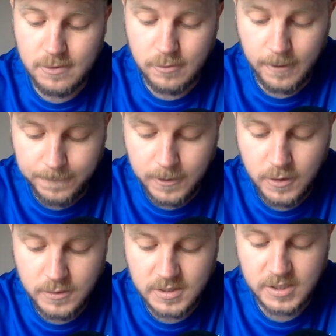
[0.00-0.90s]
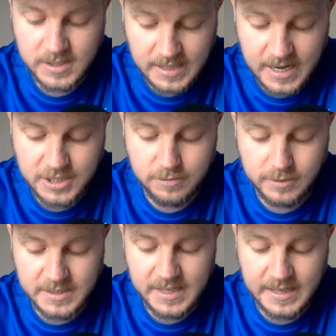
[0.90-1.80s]

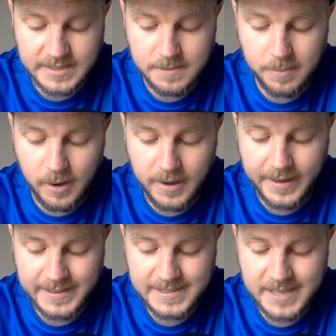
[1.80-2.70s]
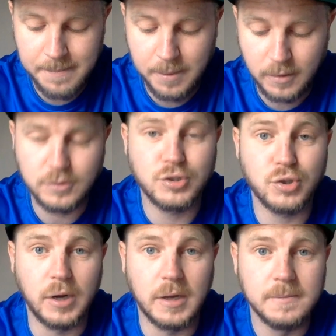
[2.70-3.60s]
Refuse/Resist by Sepultura.